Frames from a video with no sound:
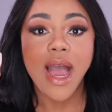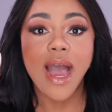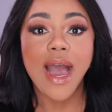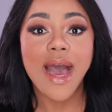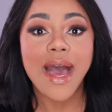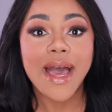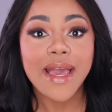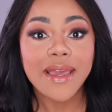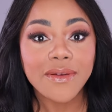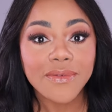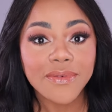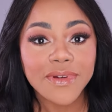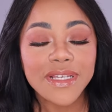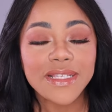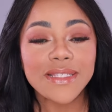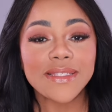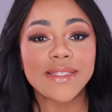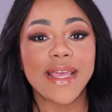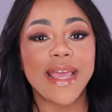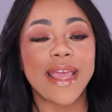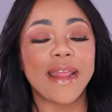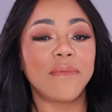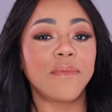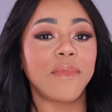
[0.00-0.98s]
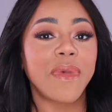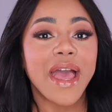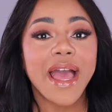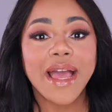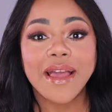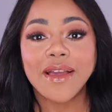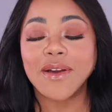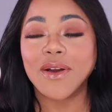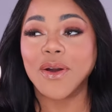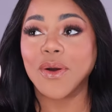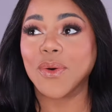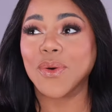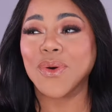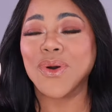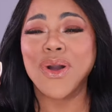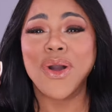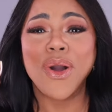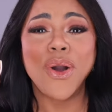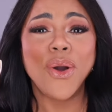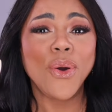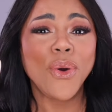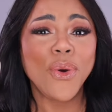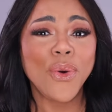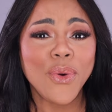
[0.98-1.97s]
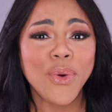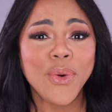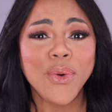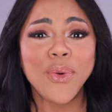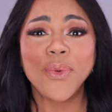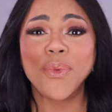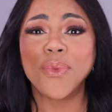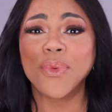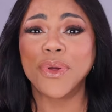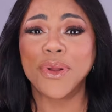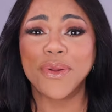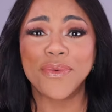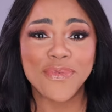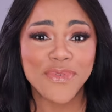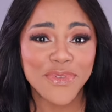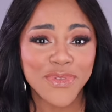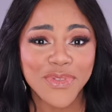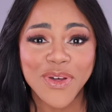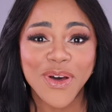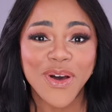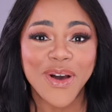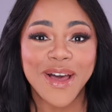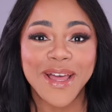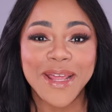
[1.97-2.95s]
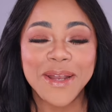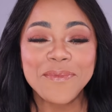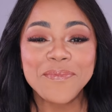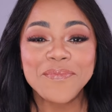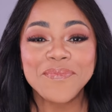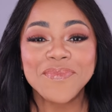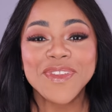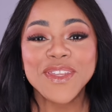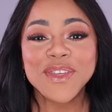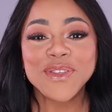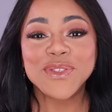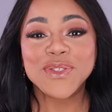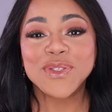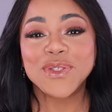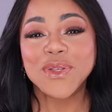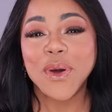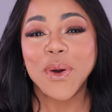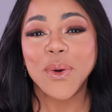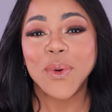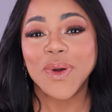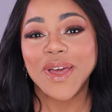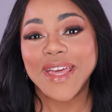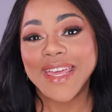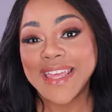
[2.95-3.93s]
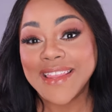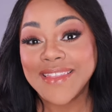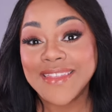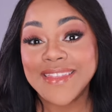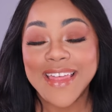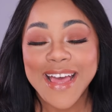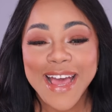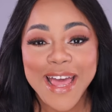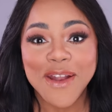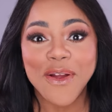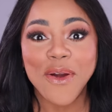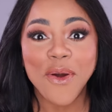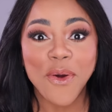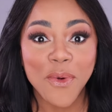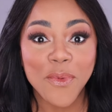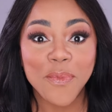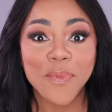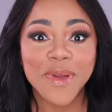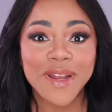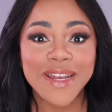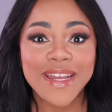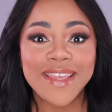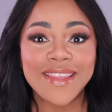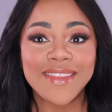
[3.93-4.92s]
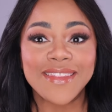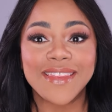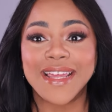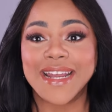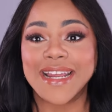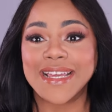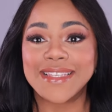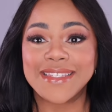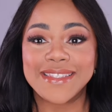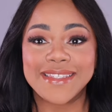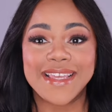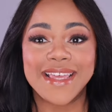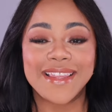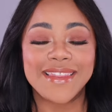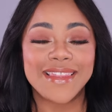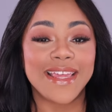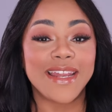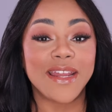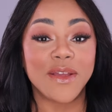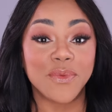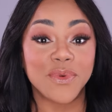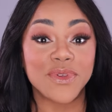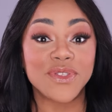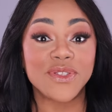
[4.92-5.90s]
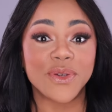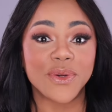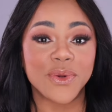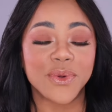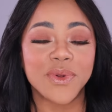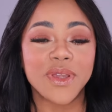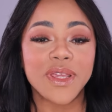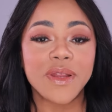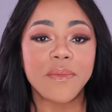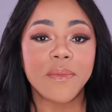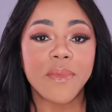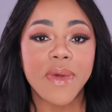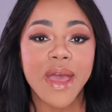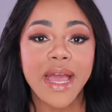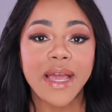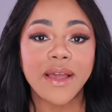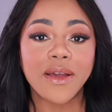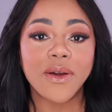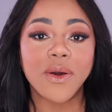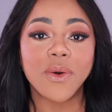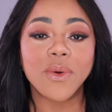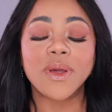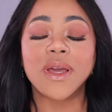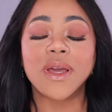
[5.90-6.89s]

Iris and mango. Who would have thought? So, in that opening that I said that it was a green mango,